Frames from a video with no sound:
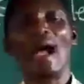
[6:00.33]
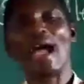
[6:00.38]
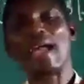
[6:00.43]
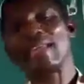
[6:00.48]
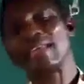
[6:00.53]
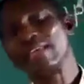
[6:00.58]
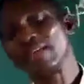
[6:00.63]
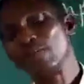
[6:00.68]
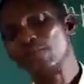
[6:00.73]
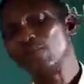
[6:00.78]
I
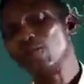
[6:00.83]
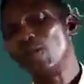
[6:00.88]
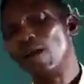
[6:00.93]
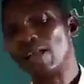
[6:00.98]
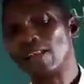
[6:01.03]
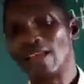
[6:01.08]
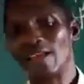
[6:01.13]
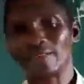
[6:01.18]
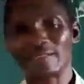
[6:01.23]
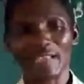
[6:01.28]
give you
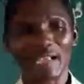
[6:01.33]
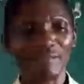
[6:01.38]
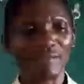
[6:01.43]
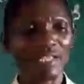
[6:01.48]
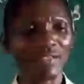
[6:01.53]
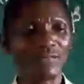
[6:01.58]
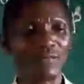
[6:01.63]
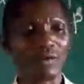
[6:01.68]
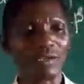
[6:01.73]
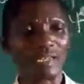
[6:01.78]
an
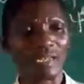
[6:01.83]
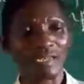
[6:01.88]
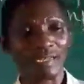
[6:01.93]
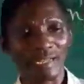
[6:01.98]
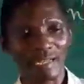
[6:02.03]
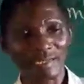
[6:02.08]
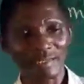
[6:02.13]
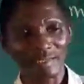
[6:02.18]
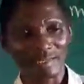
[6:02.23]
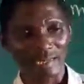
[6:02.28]
assignment for the
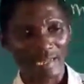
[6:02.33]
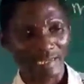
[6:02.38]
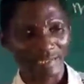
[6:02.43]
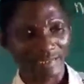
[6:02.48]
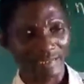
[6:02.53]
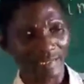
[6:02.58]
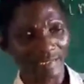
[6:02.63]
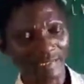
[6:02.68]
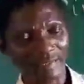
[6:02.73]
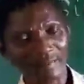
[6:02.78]
day's
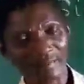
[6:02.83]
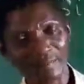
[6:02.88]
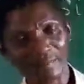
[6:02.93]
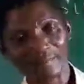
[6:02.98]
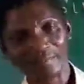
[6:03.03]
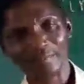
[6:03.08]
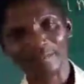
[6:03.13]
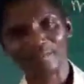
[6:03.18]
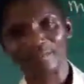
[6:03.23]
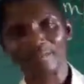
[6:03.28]
lesson,
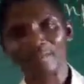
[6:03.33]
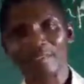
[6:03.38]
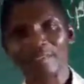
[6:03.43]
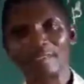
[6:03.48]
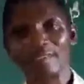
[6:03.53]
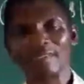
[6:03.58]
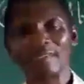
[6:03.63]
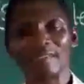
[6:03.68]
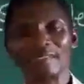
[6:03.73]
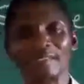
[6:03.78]

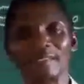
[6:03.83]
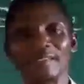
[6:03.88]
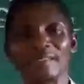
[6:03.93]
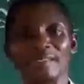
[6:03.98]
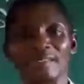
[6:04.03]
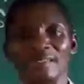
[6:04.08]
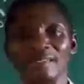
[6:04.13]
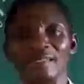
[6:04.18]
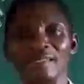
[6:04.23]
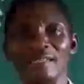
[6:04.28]

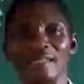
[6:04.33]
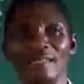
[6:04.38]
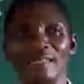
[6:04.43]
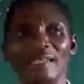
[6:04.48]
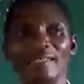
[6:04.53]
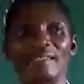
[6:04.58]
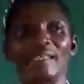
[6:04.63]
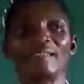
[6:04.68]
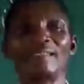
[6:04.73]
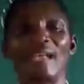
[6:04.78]

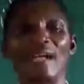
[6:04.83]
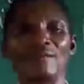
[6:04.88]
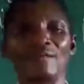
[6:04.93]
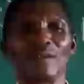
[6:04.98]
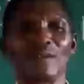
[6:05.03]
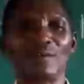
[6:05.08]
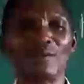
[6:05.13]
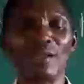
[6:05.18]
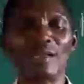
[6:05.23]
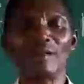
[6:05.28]
let us have
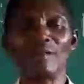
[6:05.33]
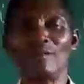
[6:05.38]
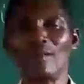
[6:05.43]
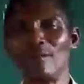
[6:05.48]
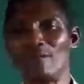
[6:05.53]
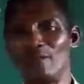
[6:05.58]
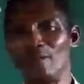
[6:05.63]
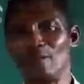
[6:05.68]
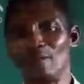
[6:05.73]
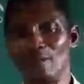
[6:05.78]
a quick
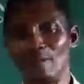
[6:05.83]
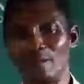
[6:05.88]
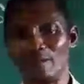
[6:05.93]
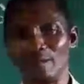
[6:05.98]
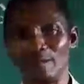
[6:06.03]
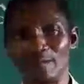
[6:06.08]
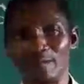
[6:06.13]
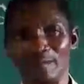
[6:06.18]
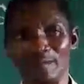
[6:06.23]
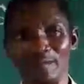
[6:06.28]

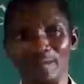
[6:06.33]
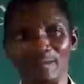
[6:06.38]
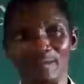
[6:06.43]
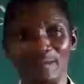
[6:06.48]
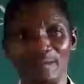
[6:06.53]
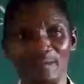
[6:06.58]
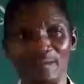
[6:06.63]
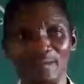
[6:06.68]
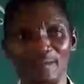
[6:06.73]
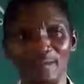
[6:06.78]
review.
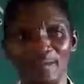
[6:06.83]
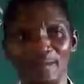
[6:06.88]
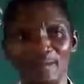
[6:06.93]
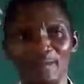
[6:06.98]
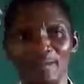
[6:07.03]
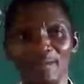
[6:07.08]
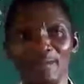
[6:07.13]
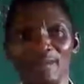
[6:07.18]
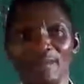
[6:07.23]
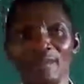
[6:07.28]

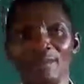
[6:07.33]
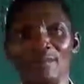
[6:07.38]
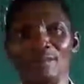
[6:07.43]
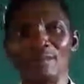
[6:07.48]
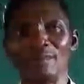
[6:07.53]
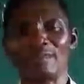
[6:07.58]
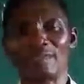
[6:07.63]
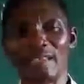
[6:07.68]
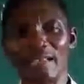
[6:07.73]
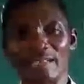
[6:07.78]

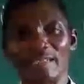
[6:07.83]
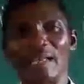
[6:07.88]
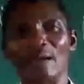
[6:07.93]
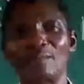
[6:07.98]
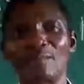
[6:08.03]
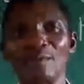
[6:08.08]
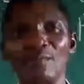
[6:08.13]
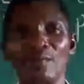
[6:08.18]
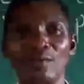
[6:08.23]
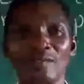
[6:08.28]
It said
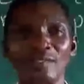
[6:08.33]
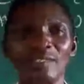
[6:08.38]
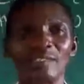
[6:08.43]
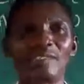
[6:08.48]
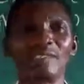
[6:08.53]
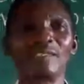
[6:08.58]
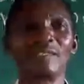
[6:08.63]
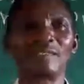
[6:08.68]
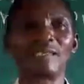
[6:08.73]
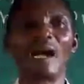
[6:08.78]
that
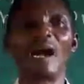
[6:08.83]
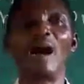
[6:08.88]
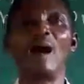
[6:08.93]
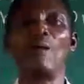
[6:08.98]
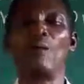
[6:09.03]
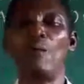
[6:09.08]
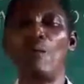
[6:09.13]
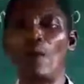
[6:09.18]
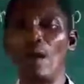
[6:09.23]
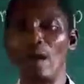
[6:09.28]
prepositions
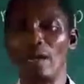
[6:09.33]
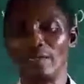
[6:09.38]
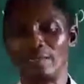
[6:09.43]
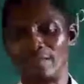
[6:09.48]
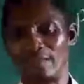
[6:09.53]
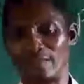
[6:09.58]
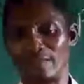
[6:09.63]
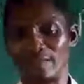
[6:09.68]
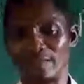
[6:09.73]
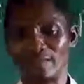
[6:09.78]
are
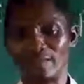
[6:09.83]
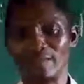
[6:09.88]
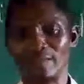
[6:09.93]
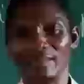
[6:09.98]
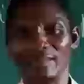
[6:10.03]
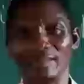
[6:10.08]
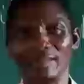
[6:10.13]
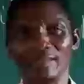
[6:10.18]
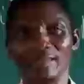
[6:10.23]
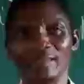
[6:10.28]
words
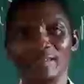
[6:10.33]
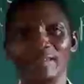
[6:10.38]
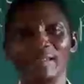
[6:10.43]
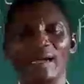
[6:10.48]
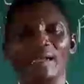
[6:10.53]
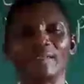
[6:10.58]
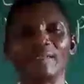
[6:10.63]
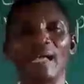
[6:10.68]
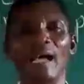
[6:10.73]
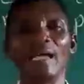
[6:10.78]

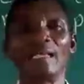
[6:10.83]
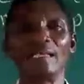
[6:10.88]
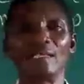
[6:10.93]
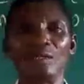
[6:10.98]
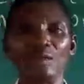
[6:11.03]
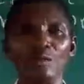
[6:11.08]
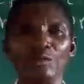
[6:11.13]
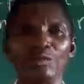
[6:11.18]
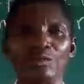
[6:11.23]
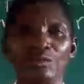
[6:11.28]
that
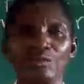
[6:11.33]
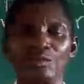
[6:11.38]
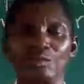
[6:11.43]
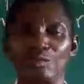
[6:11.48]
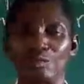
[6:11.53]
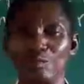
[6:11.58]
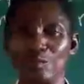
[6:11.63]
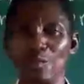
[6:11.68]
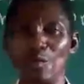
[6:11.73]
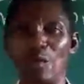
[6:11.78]
are used to
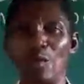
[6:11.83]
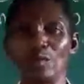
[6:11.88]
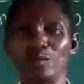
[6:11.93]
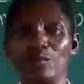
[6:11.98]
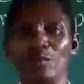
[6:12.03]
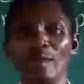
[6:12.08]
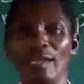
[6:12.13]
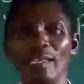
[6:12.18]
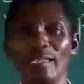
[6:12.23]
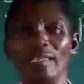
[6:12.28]
show or
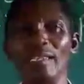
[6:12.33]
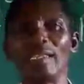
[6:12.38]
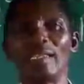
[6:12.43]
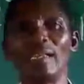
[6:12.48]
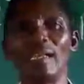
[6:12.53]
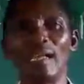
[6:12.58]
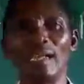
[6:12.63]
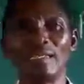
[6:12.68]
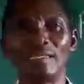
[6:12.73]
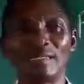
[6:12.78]
to
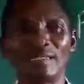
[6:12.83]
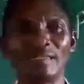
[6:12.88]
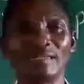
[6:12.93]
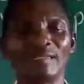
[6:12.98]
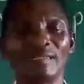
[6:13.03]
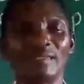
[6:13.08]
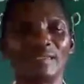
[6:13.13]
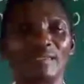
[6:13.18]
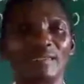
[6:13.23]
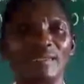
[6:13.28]

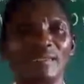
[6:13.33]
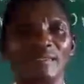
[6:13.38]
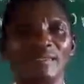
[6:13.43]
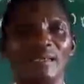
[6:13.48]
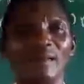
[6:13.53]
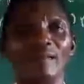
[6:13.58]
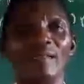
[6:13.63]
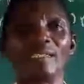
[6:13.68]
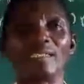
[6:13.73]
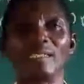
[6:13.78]
indicate
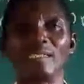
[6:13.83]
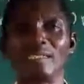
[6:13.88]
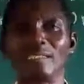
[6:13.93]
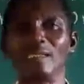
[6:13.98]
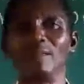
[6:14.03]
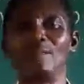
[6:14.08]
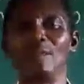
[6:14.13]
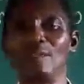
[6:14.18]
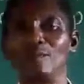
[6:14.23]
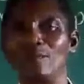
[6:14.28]
the
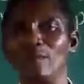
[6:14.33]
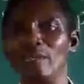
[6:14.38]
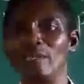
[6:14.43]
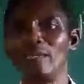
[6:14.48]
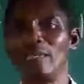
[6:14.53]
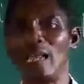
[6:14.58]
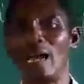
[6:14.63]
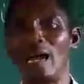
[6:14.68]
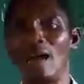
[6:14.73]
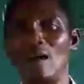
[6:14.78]
relationship
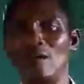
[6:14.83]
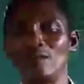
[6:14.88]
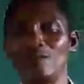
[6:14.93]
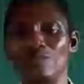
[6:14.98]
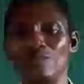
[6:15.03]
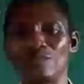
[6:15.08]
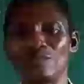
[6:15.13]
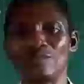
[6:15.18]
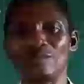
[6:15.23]
between nouns